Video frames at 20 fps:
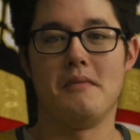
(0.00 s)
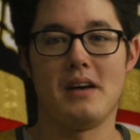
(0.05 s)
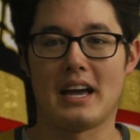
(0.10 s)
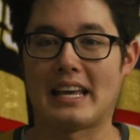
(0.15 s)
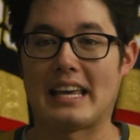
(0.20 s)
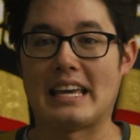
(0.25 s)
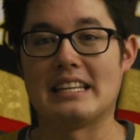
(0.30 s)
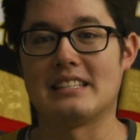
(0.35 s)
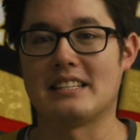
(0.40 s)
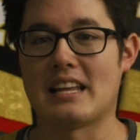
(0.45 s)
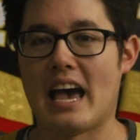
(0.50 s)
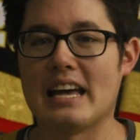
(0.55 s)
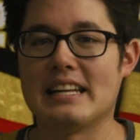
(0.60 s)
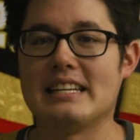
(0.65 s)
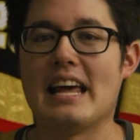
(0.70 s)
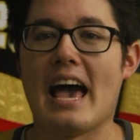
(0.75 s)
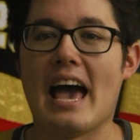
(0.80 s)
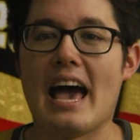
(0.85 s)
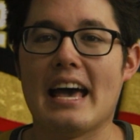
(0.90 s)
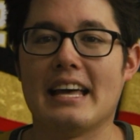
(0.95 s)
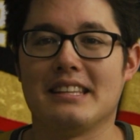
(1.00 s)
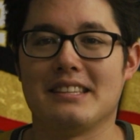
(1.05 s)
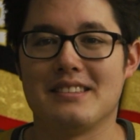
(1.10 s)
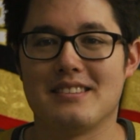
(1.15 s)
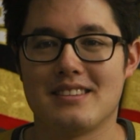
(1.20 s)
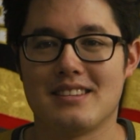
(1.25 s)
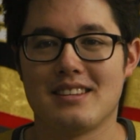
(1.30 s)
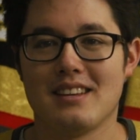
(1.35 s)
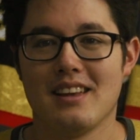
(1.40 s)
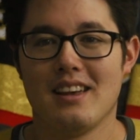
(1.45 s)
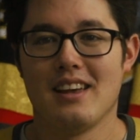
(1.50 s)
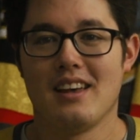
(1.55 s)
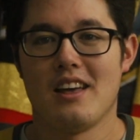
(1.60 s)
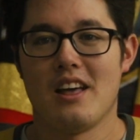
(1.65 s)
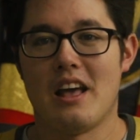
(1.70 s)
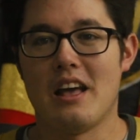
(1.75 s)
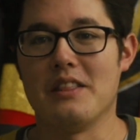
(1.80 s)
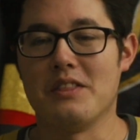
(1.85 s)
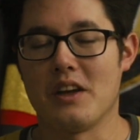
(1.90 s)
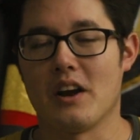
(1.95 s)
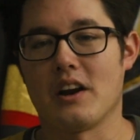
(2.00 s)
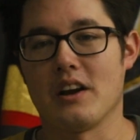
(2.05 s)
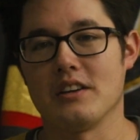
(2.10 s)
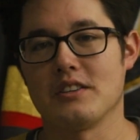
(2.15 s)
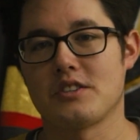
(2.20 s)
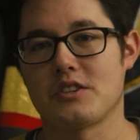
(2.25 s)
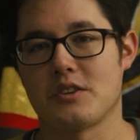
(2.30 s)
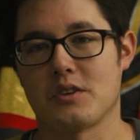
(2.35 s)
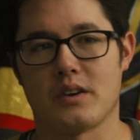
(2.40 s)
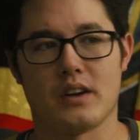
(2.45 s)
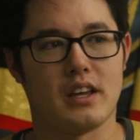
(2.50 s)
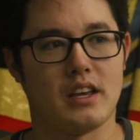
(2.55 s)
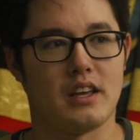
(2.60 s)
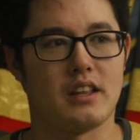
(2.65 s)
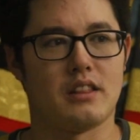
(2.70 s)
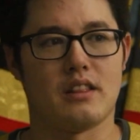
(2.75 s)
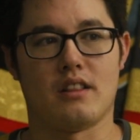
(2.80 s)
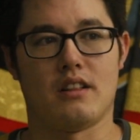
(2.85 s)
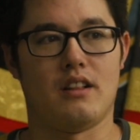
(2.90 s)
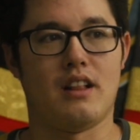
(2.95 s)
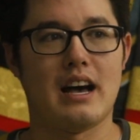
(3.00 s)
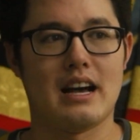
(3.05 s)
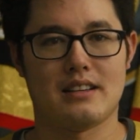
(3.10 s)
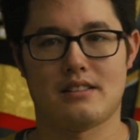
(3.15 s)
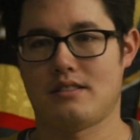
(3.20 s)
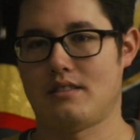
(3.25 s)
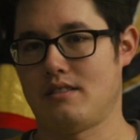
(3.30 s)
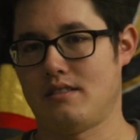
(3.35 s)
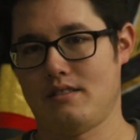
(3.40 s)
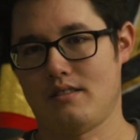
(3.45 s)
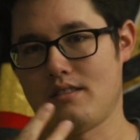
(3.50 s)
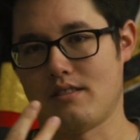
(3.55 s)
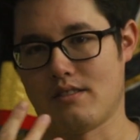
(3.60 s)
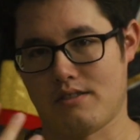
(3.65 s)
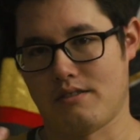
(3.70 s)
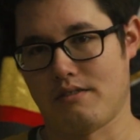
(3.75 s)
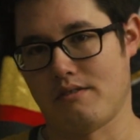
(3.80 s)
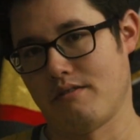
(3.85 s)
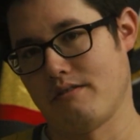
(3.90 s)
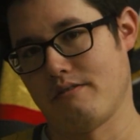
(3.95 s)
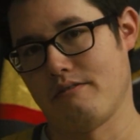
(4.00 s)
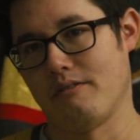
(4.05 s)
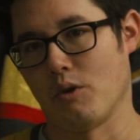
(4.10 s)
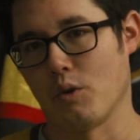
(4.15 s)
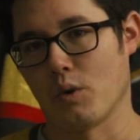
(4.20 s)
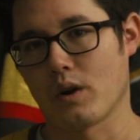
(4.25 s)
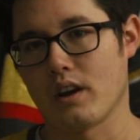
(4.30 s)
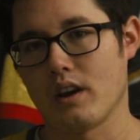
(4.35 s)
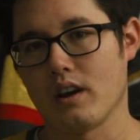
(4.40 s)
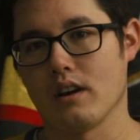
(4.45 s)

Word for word: again head to heads in their history in the last four